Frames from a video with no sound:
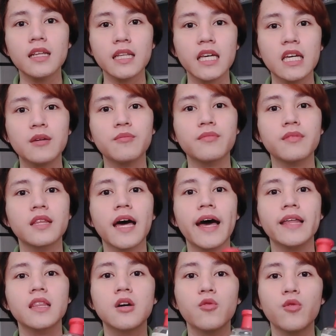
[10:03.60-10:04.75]
claim
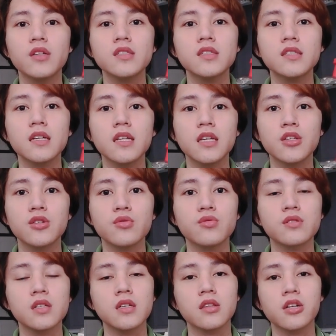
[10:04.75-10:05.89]
that the ones that they
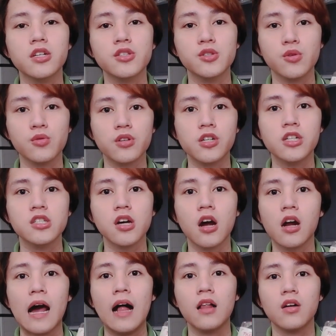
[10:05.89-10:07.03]
use in their toners
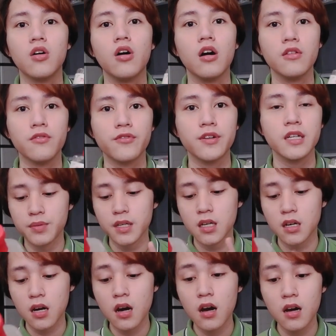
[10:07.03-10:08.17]
are alcohol free
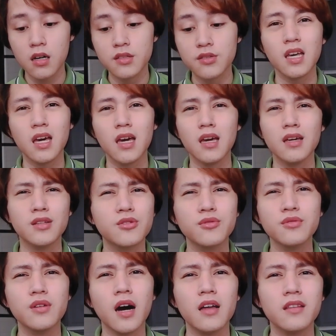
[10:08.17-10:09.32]
because they
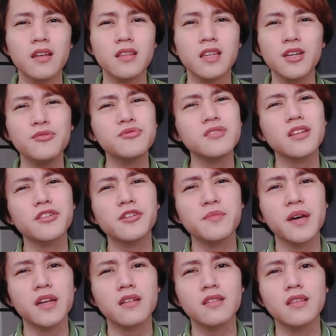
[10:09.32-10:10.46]
use another
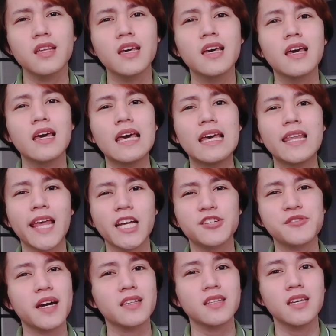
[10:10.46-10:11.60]
method in
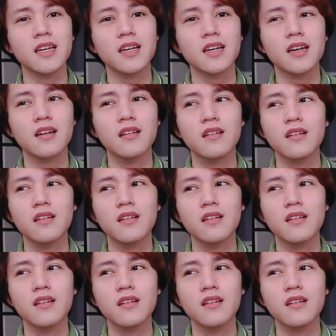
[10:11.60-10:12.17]
extracting